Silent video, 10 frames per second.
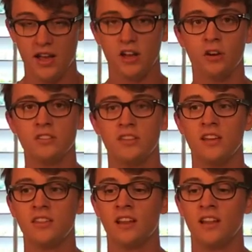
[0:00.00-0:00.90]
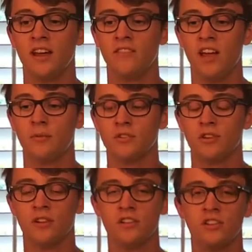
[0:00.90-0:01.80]
It hurts to think that a lot of animals
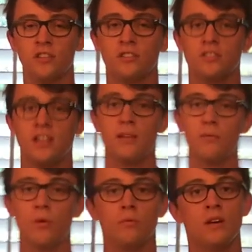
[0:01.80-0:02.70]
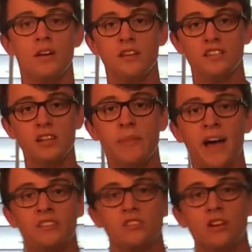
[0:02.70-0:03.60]
are in shelters and won't see
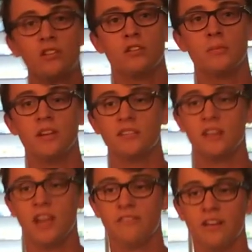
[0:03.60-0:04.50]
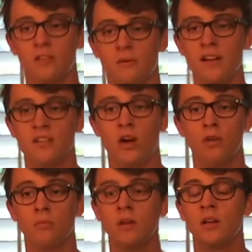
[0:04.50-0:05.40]
past a shelter because they can't find the right
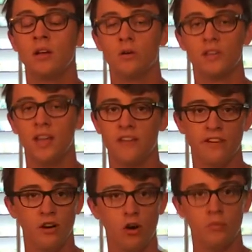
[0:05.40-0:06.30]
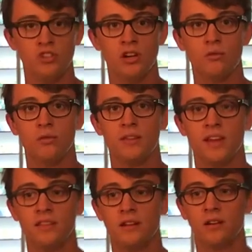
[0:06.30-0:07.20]
home or they can't find a home in general and
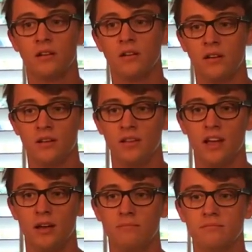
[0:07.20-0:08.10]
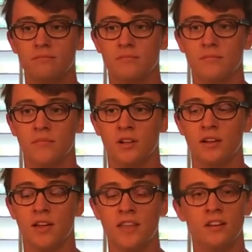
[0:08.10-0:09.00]
that their, um, the
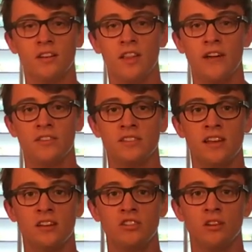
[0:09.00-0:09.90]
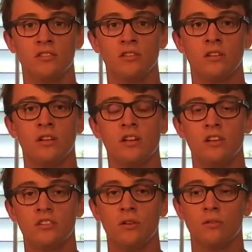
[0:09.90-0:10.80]
end of their life is in a shelter.
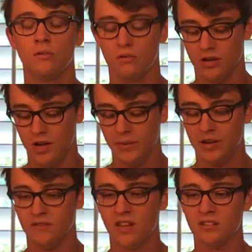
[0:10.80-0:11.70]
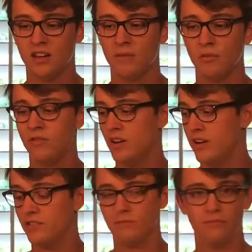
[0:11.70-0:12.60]
So, I mean, if that's not moving
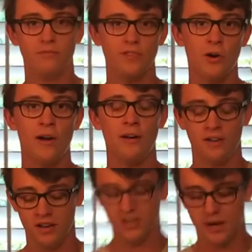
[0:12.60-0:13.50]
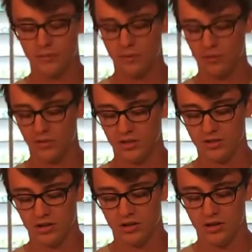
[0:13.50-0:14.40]
enough to go out and adopt, I'm not really
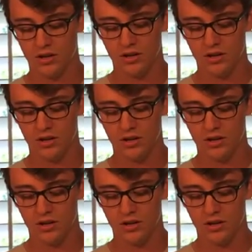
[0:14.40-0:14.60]
sure